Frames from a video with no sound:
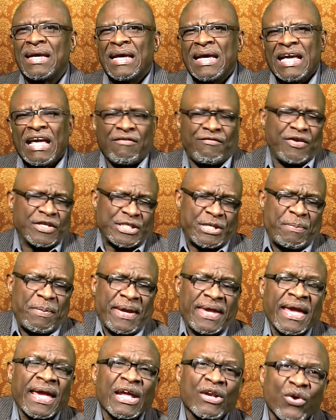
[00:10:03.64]
if you're
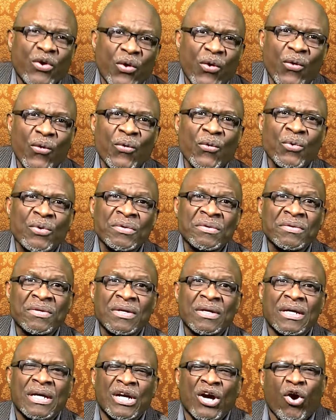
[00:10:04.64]
speaking in code,
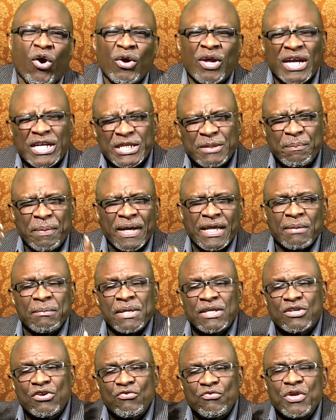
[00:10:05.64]
or you're expecting me
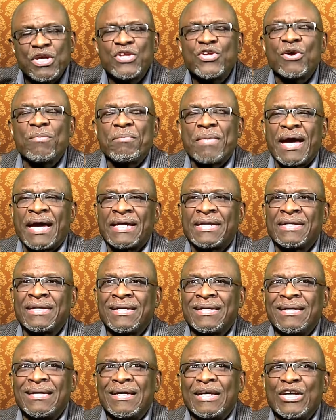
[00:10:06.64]
to read your mind,
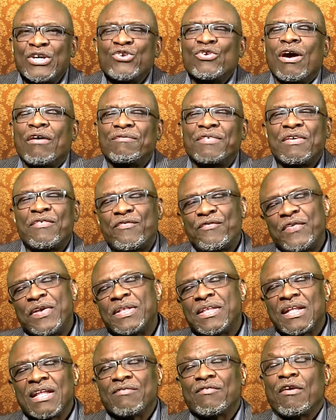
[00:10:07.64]
You have
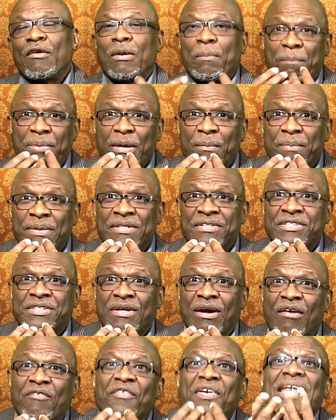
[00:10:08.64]
defeated the very purpose
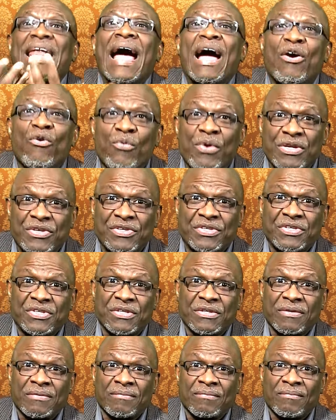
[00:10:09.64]
of language.
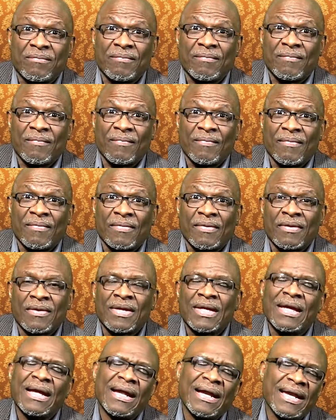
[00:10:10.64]

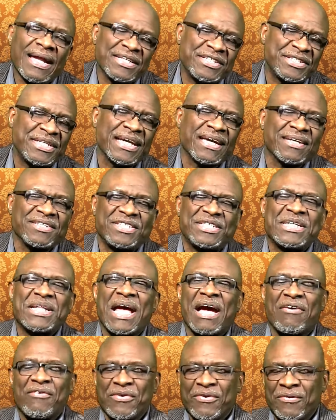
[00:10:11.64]
Let's take a
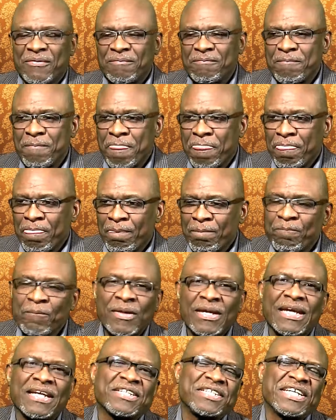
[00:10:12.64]
scenario.
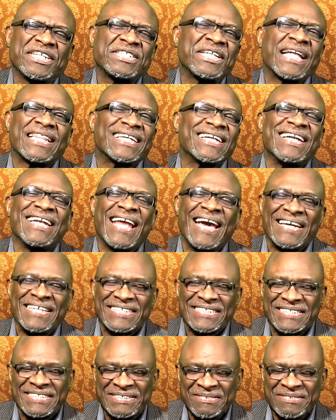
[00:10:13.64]
It's a Saturday night.